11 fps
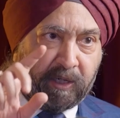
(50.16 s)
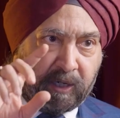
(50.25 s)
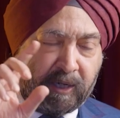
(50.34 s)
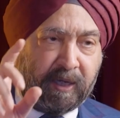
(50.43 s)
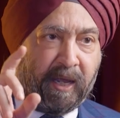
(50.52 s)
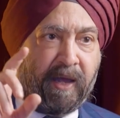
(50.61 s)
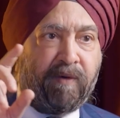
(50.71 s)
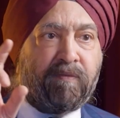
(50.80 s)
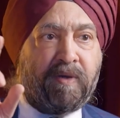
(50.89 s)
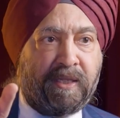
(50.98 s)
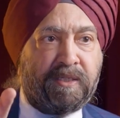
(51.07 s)
didn't
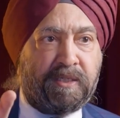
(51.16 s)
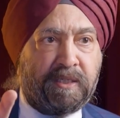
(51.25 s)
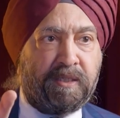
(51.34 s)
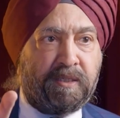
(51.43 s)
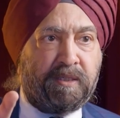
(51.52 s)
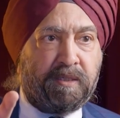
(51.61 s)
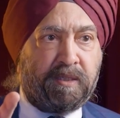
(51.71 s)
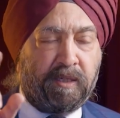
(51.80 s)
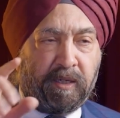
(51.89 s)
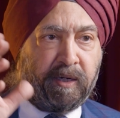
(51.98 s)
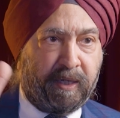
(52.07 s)
have lenses
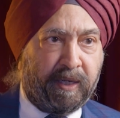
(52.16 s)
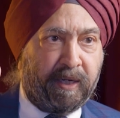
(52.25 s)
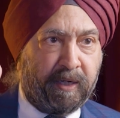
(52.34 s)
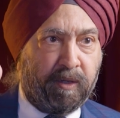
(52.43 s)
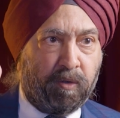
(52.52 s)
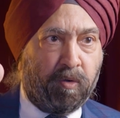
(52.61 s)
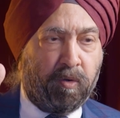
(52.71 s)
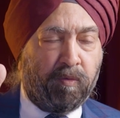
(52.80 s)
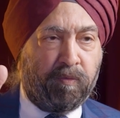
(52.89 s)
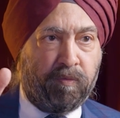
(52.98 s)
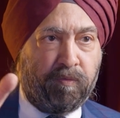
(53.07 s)
till a decade
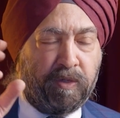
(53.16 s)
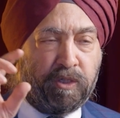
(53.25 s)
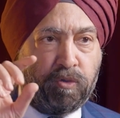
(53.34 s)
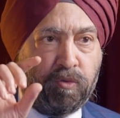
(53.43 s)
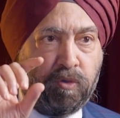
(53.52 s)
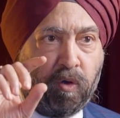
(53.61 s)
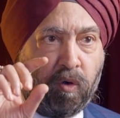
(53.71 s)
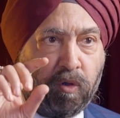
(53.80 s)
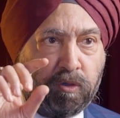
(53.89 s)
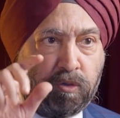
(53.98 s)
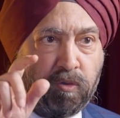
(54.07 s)
ago which could
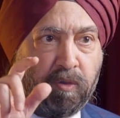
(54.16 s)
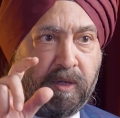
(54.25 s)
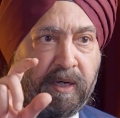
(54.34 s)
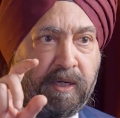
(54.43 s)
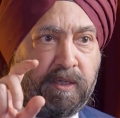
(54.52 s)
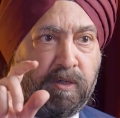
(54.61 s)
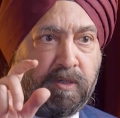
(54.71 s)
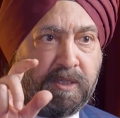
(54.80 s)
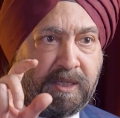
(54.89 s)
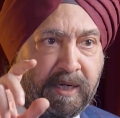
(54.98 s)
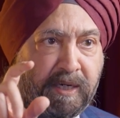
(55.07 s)
also correct your
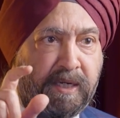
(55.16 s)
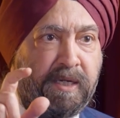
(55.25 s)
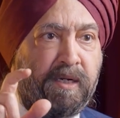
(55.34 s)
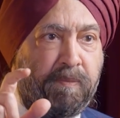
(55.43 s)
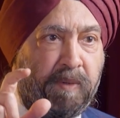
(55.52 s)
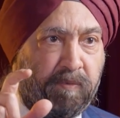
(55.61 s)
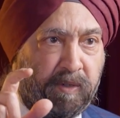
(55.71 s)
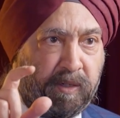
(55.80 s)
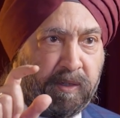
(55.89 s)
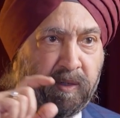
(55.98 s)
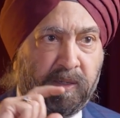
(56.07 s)
cylindrical power.
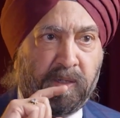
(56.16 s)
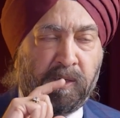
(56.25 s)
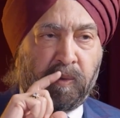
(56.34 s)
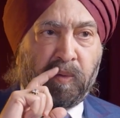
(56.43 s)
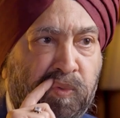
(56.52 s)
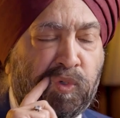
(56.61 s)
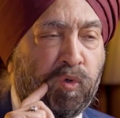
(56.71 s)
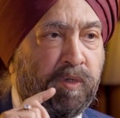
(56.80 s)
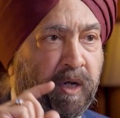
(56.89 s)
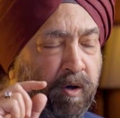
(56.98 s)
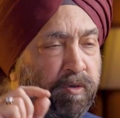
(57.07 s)
So
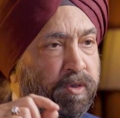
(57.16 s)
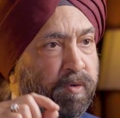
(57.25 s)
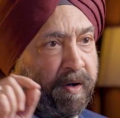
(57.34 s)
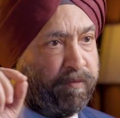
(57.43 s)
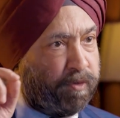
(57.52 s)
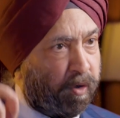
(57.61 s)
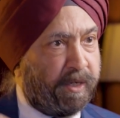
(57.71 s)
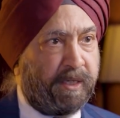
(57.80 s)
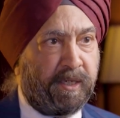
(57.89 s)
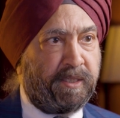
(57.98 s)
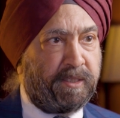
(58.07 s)
now you have
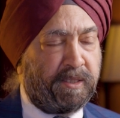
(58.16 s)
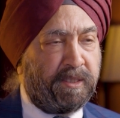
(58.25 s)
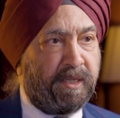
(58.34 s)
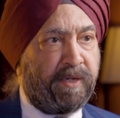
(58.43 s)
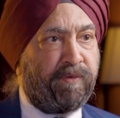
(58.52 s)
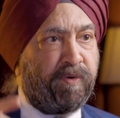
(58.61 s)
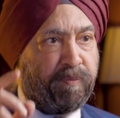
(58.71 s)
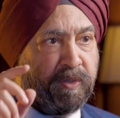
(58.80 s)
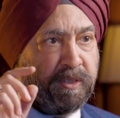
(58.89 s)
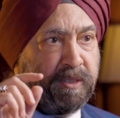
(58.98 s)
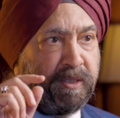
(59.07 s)
toric lenses, and if a
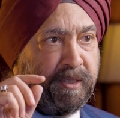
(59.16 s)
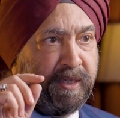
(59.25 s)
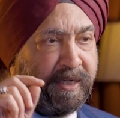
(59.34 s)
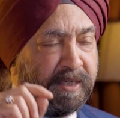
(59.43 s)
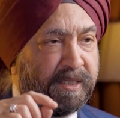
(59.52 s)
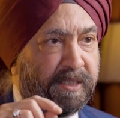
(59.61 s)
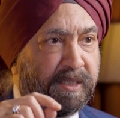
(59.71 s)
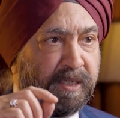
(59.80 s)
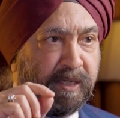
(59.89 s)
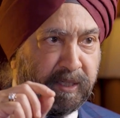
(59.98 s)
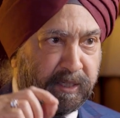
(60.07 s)
person needs a
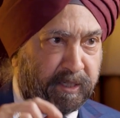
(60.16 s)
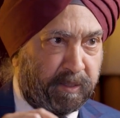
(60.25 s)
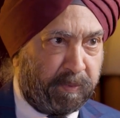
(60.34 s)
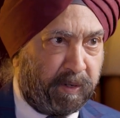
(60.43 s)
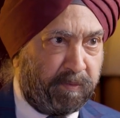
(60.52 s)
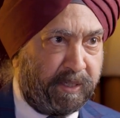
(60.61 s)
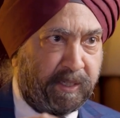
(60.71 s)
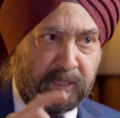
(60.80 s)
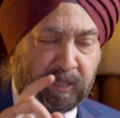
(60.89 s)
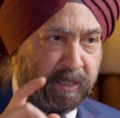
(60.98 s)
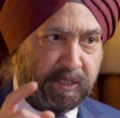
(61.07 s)
cylindrical power
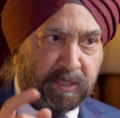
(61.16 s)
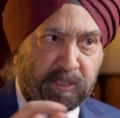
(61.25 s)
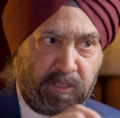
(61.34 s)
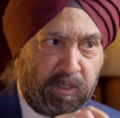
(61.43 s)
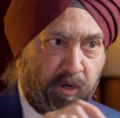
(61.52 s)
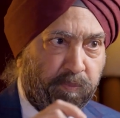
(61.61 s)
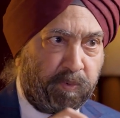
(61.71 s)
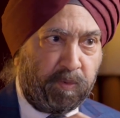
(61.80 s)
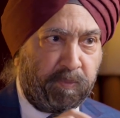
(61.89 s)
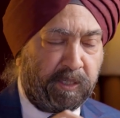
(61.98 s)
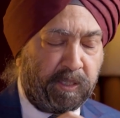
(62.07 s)
in glasses, the
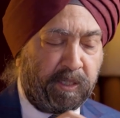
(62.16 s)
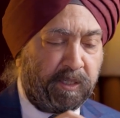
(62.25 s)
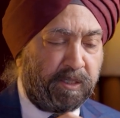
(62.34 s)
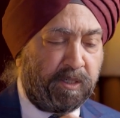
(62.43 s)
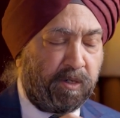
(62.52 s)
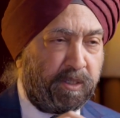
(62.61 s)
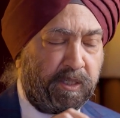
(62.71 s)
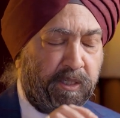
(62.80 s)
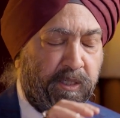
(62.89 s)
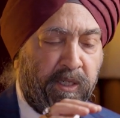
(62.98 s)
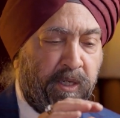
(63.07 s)
optometrist or
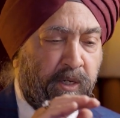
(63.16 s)
the